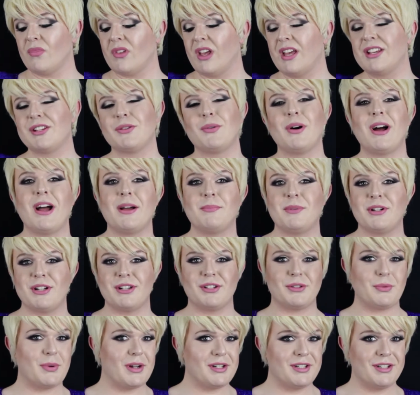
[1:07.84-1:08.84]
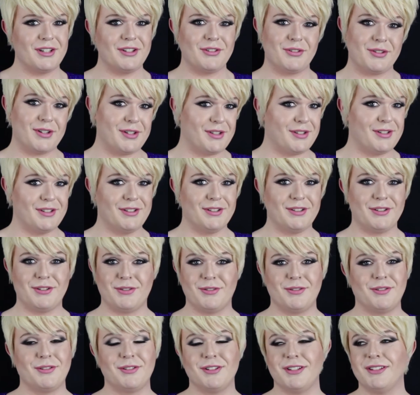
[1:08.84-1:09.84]
it's quite an interesting
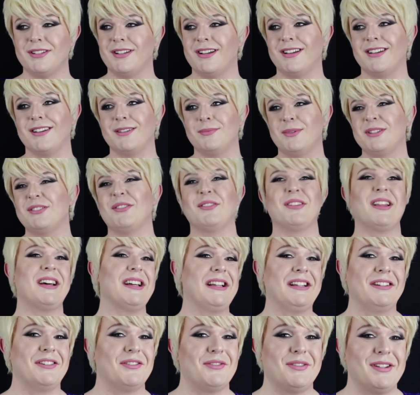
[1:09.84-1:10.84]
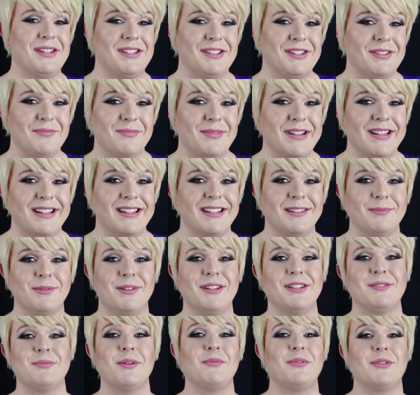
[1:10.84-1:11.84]
story. It's not that interesting, really, but
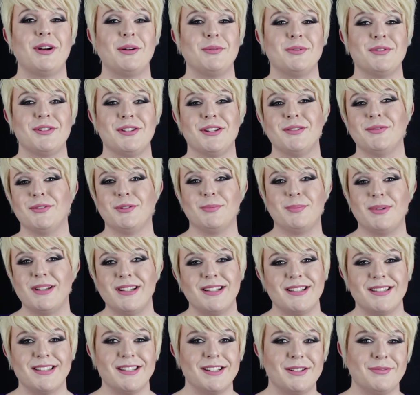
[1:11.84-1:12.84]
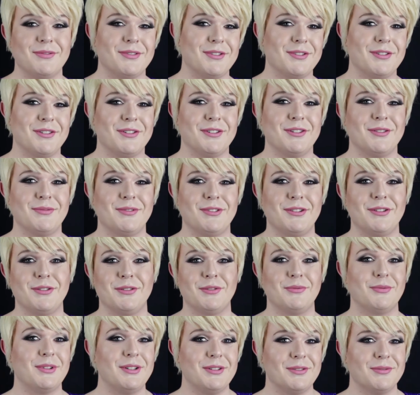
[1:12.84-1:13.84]
it's whether I want to give you the PC version of it or
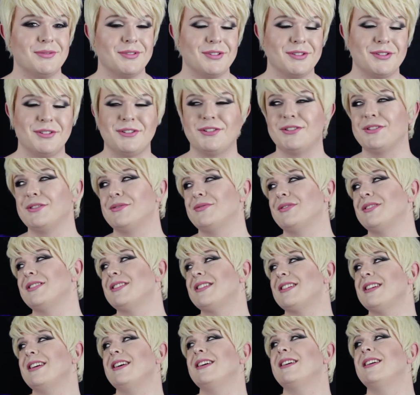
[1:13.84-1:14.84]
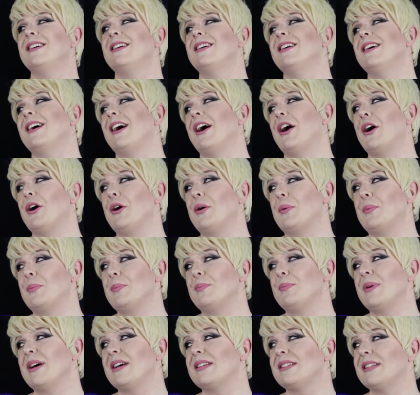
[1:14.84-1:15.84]
the real version of it.
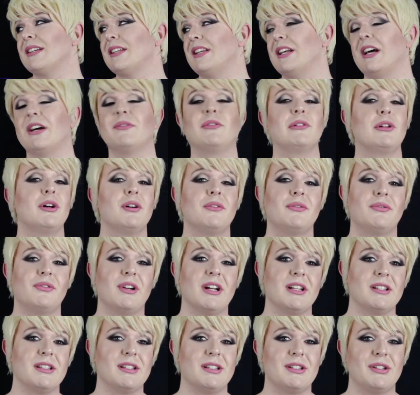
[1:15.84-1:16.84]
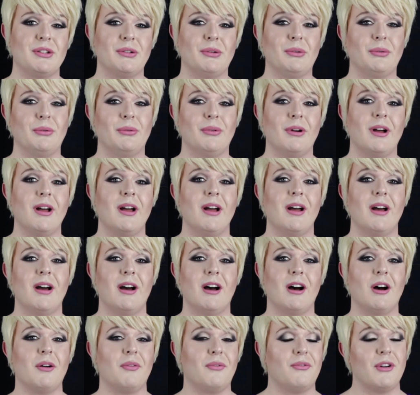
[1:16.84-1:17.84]
Basically, I have a lot of friends who
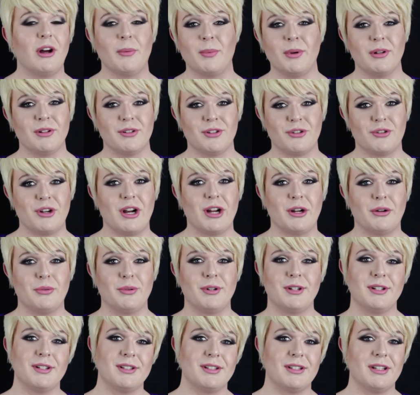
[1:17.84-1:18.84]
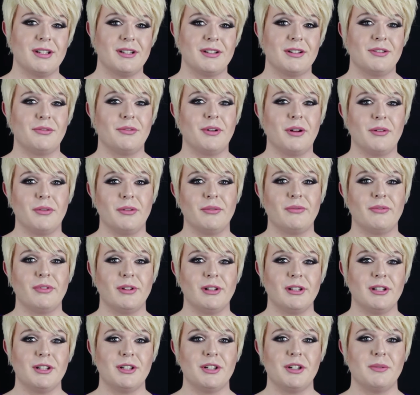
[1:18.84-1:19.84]
are fabulous drag queens in and around the
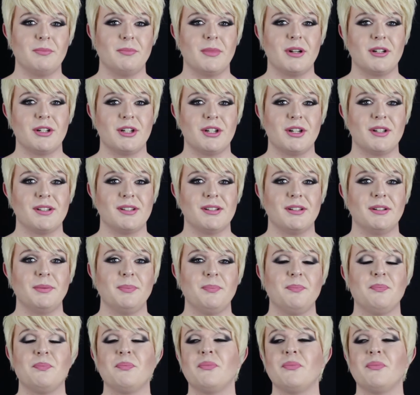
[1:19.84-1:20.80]
village in Manchester.